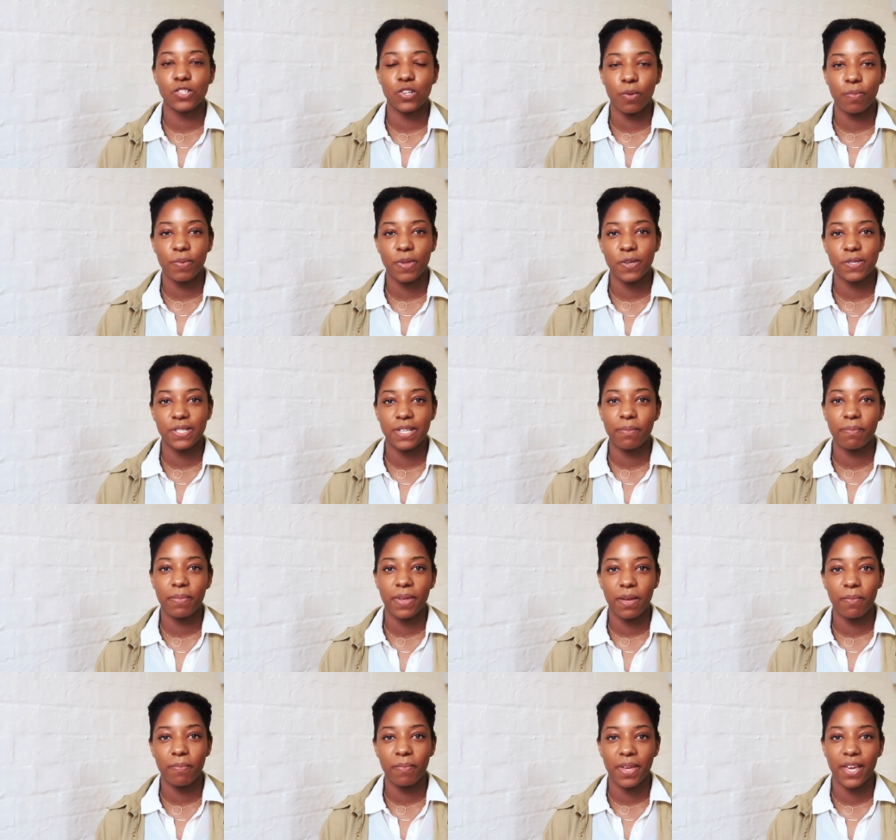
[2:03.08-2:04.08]
Stop using
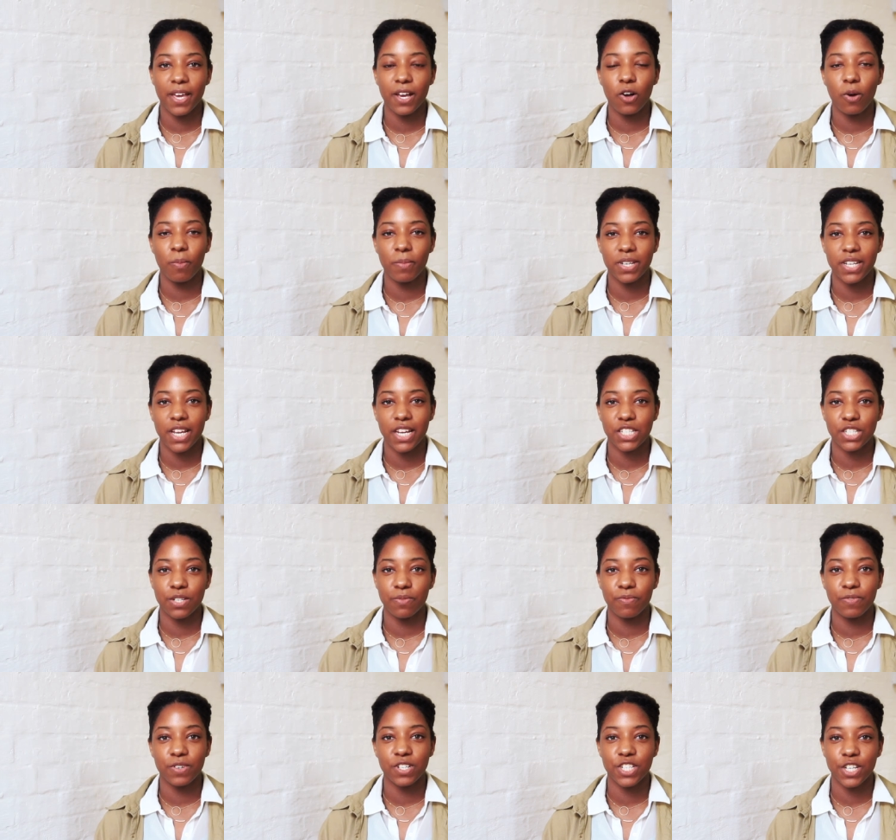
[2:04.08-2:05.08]
B&B
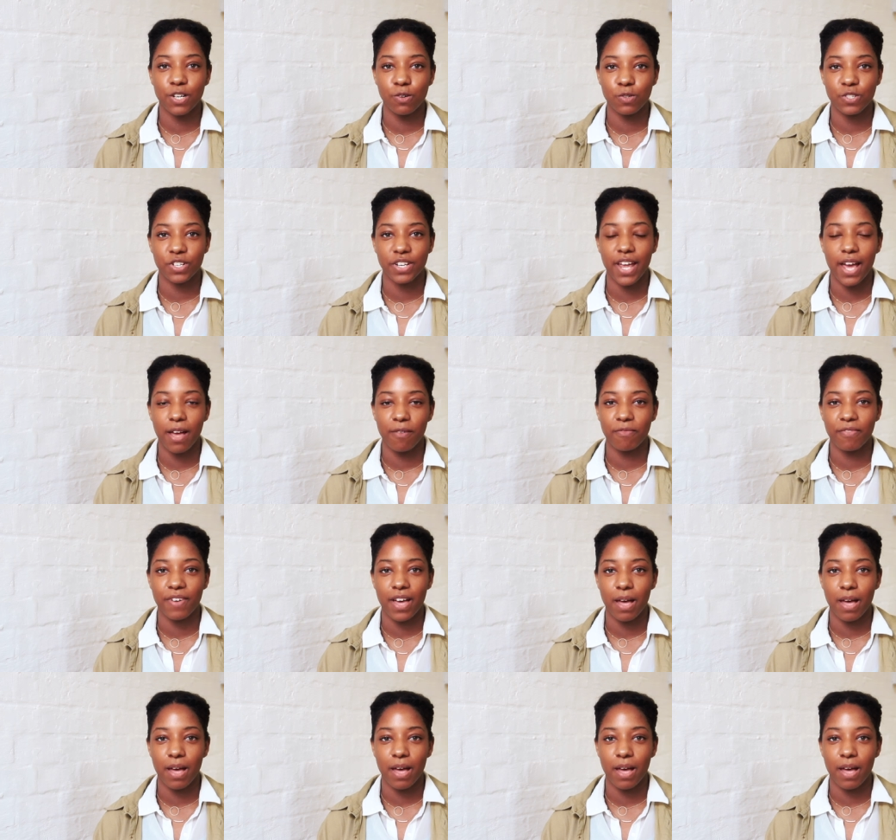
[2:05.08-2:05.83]
accommodation for children and